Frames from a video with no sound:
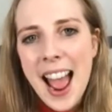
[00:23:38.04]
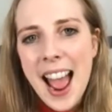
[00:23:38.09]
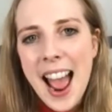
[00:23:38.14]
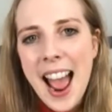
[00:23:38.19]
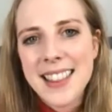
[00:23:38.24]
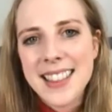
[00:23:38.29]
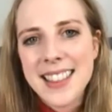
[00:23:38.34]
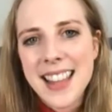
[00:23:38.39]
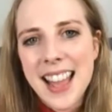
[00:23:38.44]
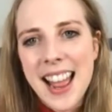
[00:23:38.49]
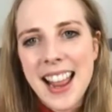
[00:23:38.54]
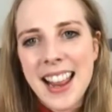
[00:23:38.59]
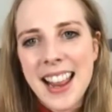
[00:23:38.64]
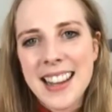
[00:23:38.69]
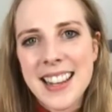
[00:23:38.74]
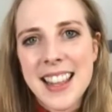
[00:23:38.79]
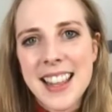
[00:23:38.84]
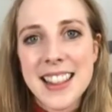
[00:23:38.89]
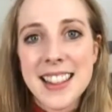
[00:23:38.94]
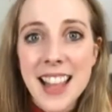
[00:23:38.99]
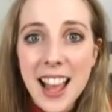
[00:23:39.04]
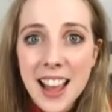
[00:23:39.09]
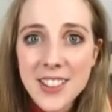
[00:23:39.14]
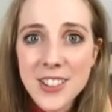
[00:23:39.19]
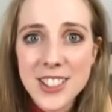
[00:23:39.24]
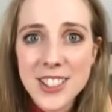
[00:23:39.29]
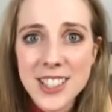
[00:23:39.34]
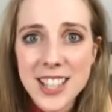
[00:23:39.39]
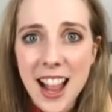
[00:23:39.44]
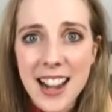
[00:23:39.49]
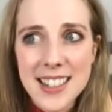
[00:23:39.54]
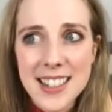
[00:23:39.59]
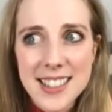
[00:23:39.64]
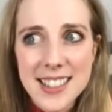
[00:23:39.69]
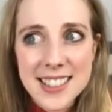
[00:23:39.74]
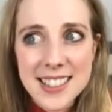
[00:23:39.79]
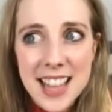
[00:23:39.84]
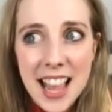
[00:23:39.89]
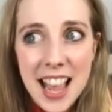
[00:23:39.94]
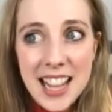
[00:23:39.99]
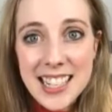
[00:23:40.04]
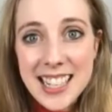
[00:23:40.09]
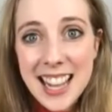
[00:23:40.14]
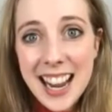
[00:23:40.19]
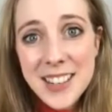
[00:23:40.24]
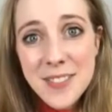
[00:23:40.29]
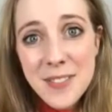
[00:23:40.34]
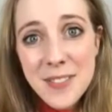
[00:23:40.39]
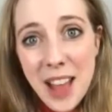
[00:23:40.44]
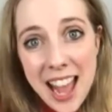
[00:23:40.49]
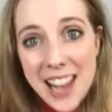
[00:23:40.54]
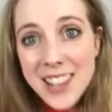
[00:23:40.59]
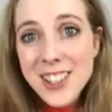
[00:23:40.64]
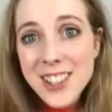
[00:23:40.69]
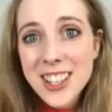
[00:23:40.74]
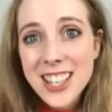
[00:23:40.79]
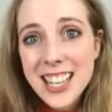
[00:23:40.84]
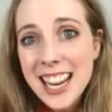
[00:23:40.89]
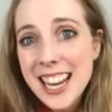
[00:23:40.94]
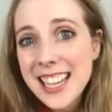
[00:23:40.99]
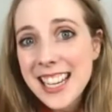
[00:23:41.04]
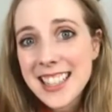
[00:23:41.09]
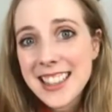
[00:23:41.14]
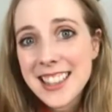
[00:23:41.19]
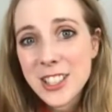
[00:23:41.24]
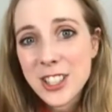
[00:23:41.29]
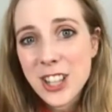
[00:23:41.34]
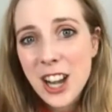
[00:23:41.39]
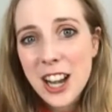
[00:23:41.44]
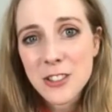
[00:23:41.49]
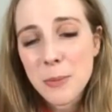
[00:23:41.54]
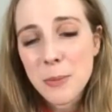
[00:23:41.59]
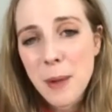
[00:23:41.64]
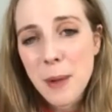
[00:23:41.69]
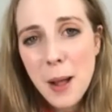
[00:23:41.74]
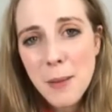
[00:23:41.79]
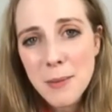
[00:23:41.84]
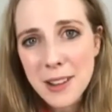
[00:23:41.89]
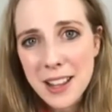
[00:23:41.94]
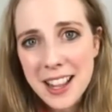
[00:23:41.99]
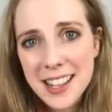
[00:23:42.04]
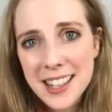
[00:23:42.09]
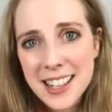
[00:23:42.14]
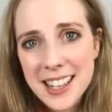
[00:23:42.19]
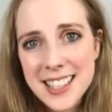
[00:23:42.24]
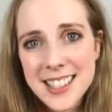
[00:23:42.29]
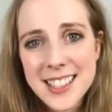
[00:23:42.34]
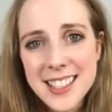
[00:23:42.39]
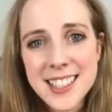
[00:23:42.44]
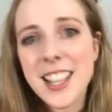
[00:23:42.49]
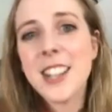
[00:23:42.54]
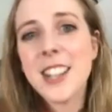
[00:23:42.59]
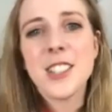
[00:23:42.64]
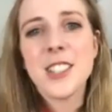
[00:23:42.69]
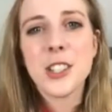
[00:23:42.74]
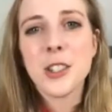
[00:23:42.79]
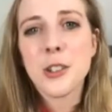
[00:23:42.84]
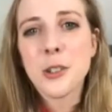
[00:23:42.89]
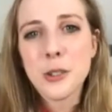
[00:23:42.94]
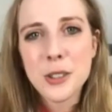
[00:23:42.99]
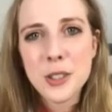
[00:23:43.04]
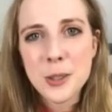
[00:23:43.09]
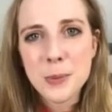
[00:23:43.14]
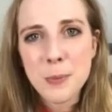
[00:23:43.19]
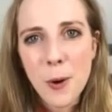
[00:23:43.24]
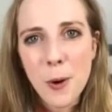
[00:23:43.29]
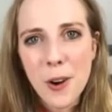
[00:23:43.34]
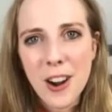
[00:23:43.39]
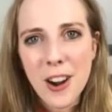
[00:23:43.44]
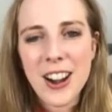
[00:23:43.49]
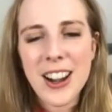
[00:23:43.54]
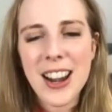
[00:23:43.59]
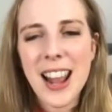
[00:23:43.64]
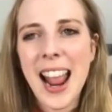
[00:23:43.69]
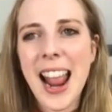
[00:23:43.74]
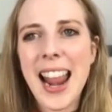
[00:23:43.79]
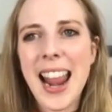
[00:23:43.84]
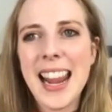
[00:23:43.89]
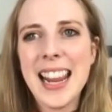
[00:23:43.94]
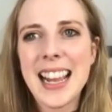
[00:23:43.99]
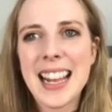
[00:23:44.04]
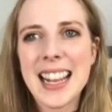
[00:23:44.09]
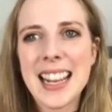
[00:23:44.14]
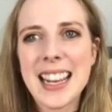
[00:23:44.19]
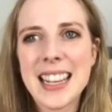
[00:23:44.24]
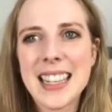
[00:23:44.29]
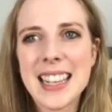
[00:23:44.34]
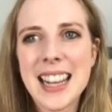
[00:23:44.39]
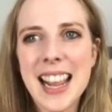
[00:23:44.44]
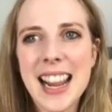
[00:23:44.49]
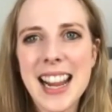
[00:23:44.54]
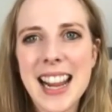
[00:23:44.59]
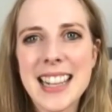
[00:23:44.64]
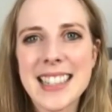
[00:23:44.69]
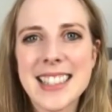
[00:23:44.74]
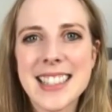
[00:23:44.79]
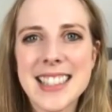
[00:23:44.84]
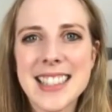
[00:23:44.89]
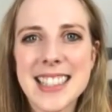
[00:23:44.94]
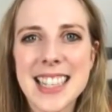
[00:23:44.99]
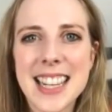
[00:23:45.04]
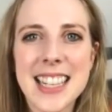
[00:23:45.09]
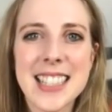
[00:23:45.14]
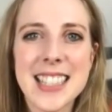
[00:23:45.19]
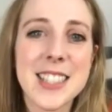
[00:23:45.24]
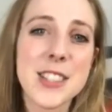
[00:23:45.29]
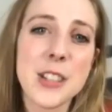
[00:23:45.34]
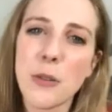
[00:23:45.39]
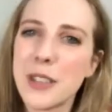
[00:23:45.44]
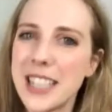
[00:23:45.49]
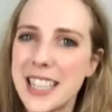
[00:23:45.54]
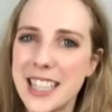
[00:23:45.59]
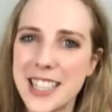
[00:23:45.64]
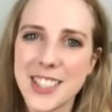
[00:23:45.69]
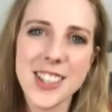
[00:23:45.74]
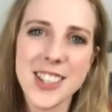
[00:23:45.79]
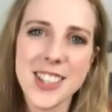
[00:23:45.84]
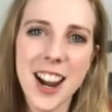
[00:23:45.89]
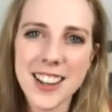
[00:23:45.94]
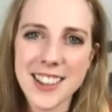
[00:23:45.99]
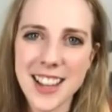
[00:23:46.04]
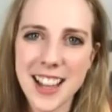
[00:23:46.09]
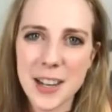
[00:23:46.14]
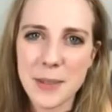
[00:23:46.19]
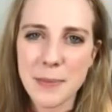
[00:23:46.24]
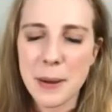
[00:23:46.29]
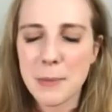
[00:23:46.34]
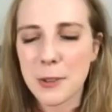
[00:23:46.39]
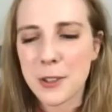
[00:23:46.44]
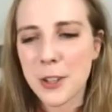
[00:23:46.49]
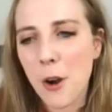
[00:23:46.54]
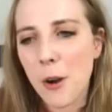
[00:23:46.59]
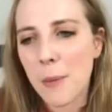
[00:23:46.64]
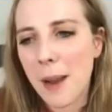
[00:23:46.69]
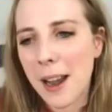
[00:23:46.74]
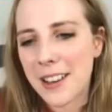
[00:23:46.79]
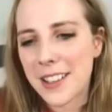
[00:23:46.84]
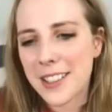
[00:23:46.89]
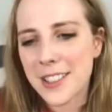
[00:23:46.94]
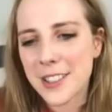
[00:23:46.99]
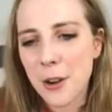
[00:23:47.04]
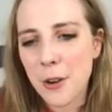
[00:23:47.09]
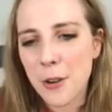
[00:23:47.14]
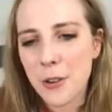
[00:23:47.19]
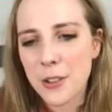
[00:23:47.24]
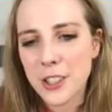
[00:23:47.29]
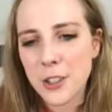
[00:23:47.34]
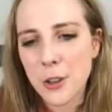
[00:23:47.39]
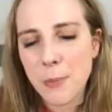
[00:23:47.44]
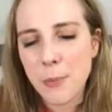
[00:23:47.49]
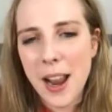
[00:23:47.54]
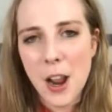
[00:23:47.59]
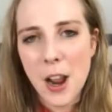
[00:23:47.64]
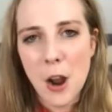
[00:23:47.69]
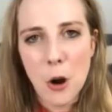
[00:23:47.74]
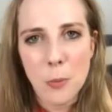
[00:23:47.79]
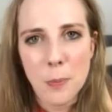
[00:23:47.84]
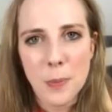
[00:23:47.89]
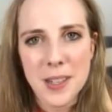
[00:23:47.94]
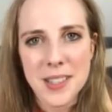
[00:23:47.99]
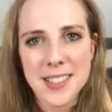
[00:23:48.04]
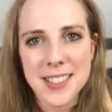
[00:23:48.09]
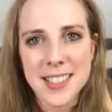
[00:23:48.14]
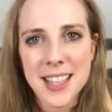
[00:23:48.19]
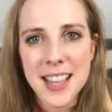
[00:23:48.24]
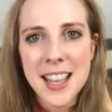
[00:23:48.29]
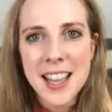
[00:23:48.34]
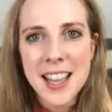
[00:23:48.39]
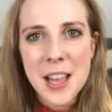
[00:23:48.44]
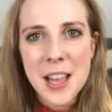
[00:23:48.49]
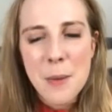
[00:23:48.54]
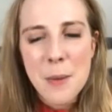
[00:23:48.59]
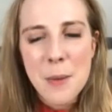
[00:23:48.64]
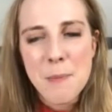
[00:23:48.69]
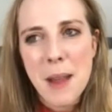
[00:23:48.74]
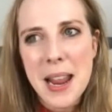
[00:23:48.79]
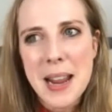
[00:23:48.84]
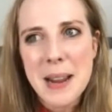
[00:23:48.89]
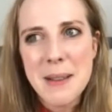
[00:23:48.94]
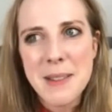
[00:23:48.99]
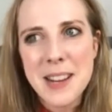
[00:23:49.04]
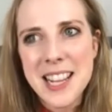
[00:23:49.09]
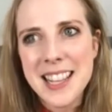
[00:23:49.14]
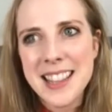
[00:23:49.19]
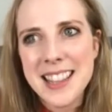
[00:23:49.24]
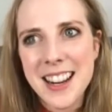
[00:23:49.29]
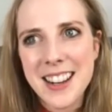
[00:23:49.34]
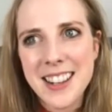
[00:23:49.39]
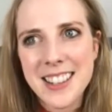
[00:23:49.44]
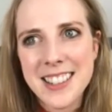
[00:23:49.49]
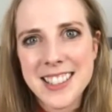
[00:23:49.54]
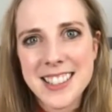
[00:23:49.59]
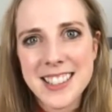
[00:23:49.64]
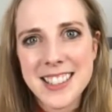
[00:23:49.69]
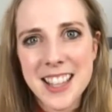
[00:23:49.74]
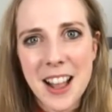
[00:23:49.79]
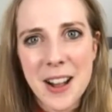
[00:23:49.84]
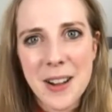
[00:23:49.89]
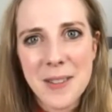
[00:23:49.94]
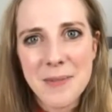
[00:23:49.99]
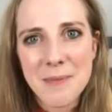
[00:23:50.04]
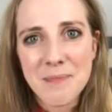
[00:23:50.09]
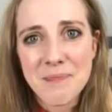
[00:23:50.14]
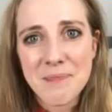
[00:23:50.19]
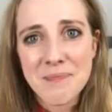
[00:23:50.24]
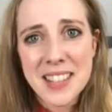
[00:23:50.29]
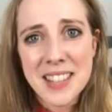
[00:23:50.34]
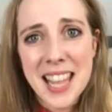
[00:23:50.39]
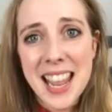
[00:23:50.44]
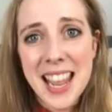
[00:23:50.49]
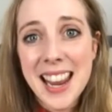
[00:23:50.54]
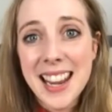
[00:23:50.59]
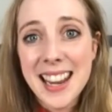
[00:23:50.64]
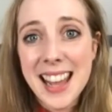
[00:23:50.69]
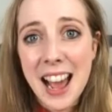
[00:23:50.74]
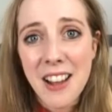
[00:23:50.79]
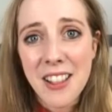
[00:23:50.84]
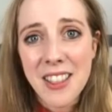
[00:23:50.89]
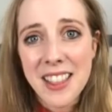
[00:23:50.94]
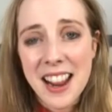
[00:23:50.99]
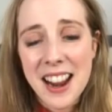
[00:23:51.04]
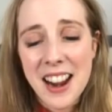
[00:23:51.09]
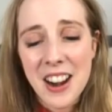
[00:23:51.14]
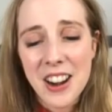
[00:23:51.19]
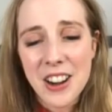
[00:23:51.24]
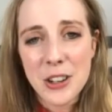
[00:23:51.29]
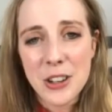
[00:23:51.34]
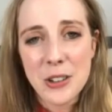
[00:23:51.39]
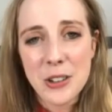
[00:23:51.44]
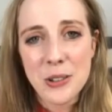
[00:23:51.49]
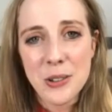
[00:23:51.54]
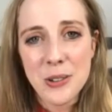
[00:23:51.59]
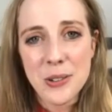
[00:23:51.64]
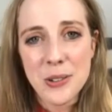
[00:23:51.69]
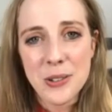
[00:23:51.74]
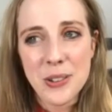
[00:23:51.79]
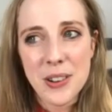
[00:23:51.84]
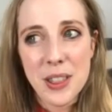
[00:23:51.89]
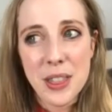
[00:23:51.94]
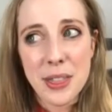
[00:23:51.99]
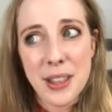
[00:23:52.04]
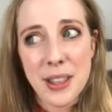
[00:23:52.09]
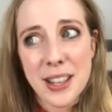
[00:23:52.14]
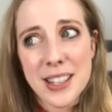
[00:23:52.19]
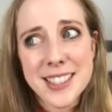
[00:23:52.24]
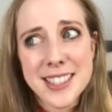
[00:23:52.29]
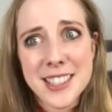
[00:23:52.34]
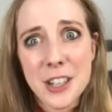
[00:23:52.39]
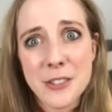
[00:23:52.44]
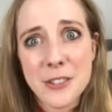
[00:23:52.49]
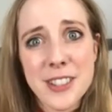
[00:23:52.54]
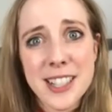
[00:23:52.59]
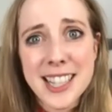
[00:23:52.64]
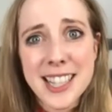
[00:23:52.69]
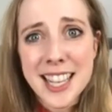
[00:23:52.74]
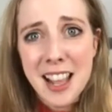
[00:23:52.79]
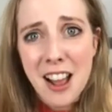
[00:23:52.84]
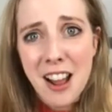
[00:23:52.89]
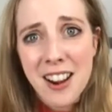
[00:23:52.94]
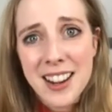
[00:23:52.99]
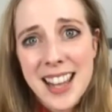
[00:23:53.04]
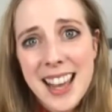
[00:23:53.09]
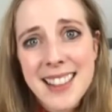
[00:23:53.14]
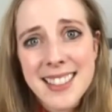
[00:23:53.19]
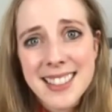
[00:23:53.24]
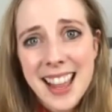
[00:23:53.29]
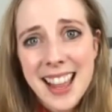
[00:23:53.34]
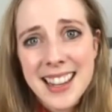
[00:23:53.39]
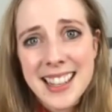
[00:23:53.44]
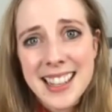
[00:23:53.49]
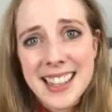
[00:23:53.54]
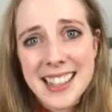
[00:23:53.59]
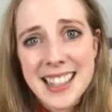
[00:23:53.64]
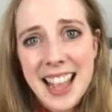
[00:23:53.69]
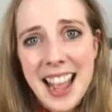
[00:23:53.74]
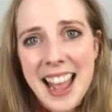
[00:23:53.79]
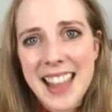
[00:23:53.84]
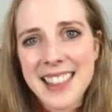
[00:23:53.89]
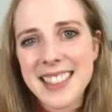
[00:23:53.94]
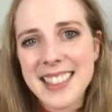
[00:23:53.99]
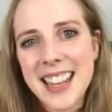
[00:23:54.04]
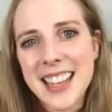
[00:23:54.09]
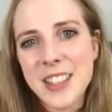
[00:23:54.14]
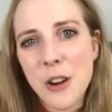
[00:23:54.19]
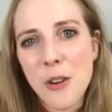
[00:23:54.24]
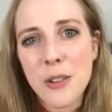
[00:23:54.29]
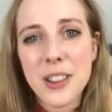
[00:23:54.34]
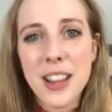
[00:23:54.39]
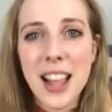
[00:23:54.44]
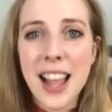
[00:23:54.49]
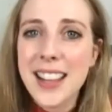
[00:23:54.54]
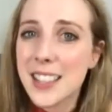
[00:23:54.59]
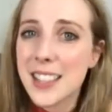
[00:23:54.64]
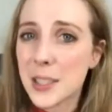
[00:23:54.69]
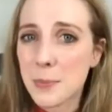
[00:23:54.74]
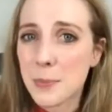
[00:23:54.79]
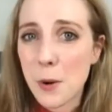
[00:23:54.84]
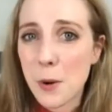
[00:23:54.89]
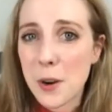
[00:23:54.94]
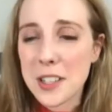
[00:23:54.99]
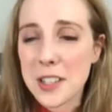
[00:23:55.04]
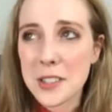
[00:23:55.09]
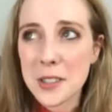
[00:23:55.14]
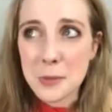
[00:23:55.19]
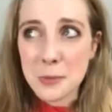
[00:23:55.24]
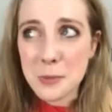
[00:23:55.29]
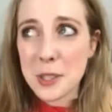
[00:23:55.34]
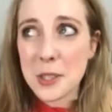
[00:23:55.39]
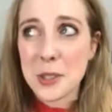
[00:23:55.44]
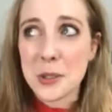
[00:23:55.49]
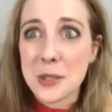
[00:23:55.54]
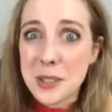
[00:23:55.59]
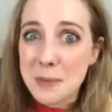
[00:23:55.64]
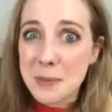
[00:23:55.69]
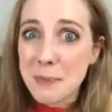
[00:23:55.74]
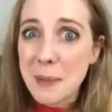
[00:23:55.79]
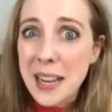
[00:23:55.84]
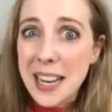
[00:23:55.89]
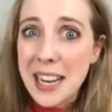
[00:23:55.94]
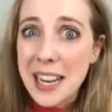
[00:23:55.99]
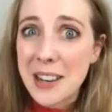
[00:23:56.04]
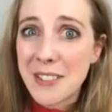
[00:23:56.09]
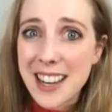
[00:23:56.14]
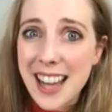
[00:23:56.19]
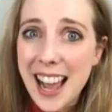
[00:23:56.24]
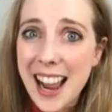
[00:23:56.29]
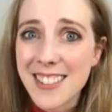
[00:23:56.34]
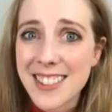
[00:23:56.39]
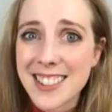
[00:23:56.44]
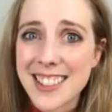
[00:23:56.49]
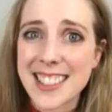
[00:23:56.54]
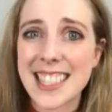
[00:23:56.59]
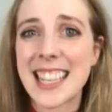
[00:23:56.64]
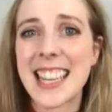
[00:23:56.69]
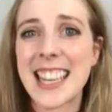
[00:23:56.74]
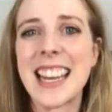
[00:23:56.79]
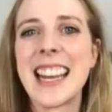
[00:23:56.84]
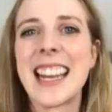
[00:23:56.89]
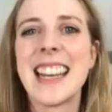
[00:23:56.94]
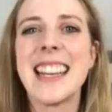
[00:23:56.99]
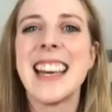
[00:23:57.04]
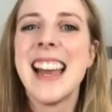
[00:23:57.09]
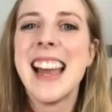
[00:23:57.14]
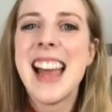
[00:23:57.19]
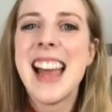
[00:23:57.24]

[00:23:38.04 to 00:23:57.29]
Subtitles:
And then the other side is kind of educating the general public. It's such a cool sport, and it's so niche. Not a lot of people know about it. So, you know, my hope is maybe there's some kid out there who thinks they're really unathletic and they don't like sports, which was me when I was a kid.